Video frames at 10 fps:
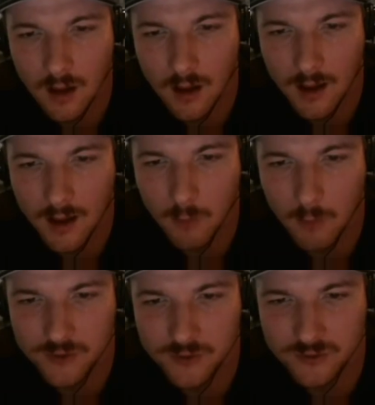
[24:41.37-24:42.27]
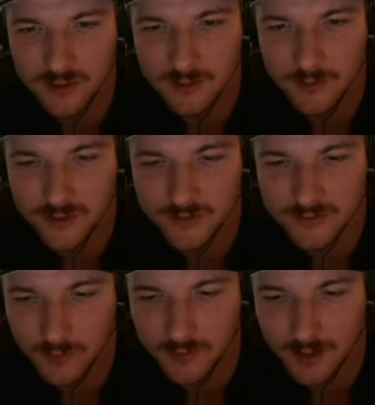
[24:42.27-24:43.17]
I watched it, but
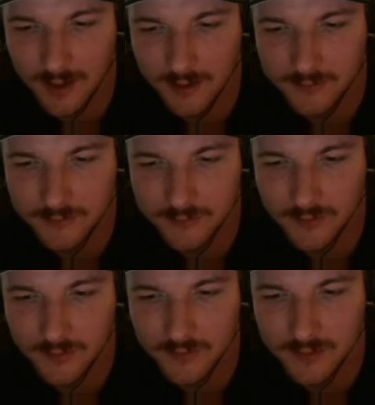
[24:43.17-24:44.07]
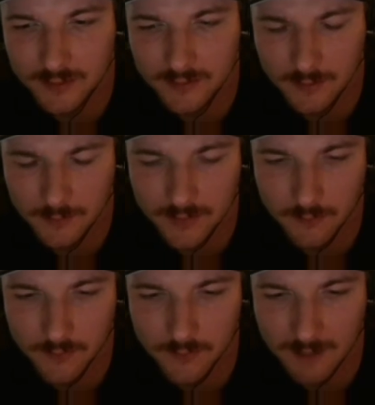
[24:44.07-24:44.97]
just when Alex Jones said some
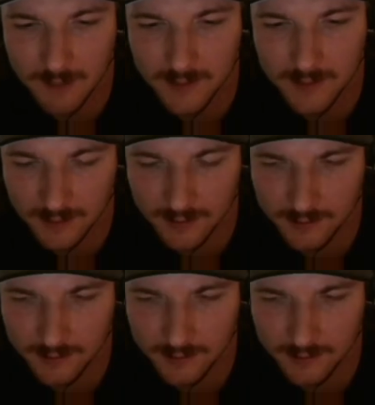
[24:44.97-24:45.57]
stuff was happening, and